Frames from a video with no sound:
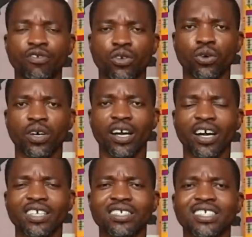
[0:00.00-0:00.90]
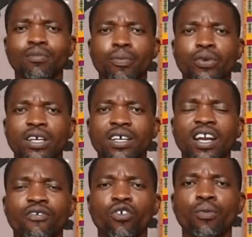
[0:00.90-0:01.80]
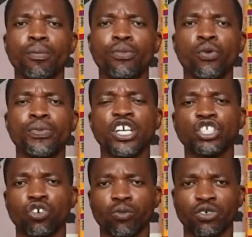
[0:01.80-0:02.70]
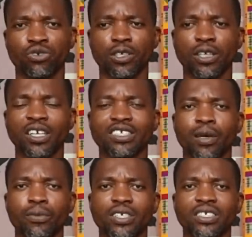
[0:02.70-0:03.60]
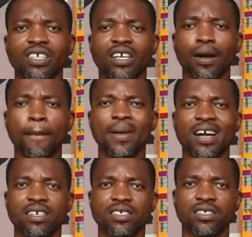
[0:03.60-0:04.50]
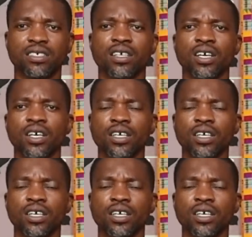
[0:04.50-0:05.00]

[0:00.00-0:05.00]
No, I ain't send the break Ghana for be brew be a chromagen and a summary and Saka Mark Christie